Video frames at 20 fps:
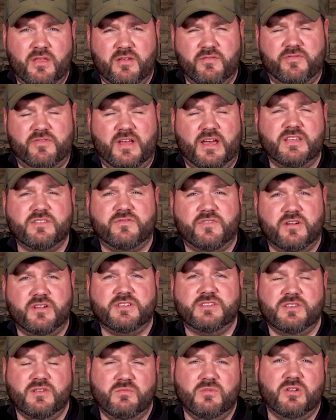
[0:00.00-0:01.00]
that flies
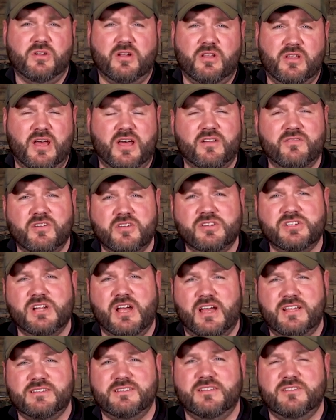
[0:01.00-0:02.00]
very similar. A lot of our
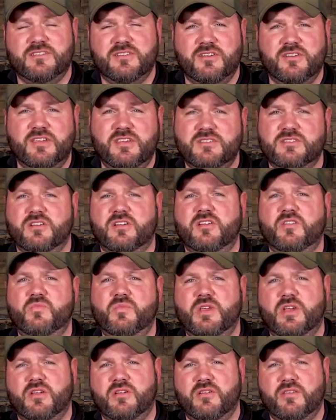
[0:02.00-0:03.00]
shots on turkeys are gonna
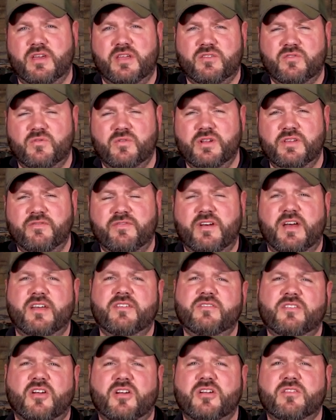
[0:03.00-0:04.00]
be under that
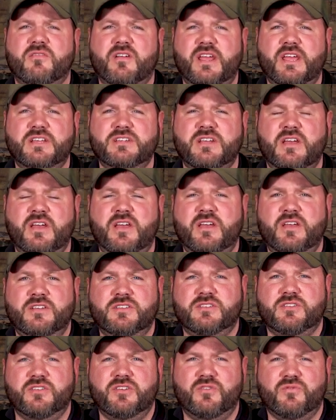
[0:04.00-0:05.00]
25 yard range.
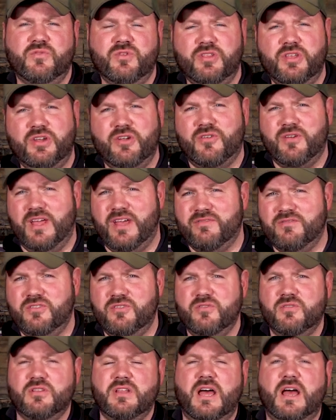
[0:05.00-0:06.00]
So you really don't have to
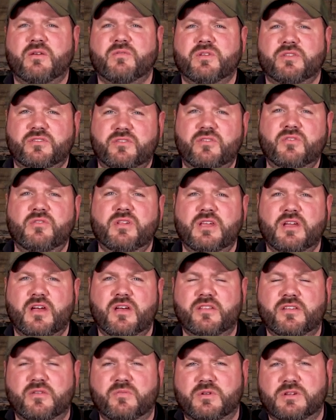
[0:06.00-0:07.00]
do a lot with tuning
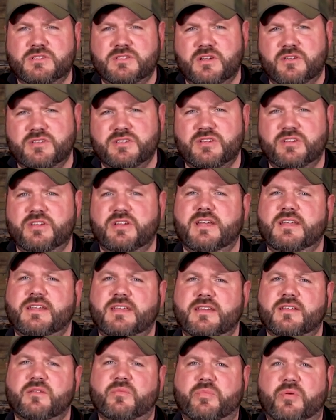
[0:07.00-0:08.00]
on there, but it's always a good
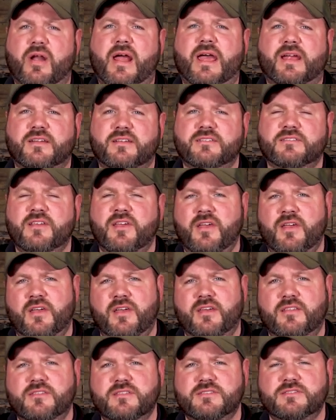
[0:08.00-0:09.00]
idea to practice.
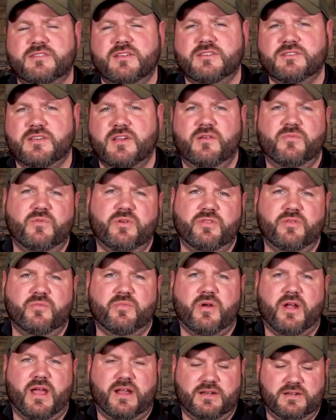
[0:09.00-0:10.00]
And this does come with a
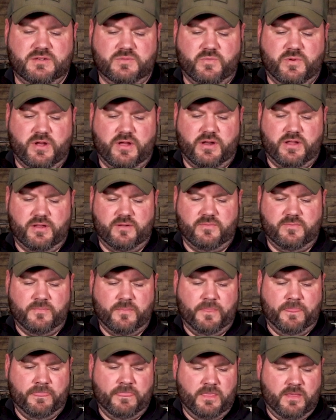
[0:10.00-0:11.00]
practice broadhead.
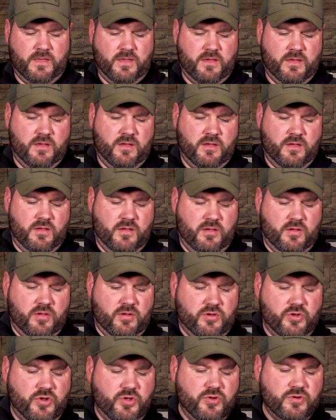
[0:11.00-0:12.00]

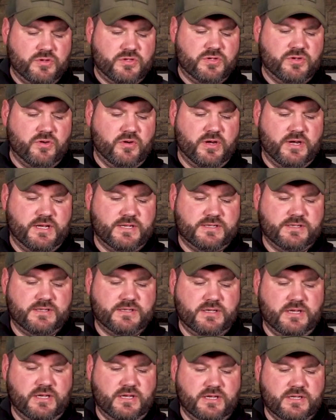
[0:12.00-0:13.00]
New to
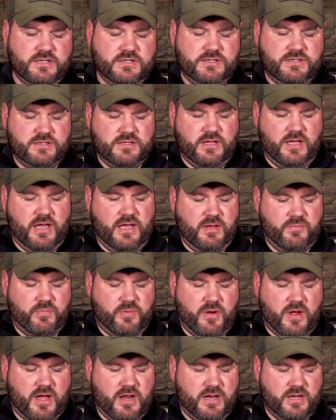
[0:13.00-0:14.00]
us is a
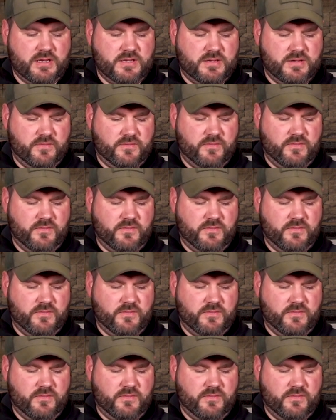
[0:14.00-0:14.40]
product,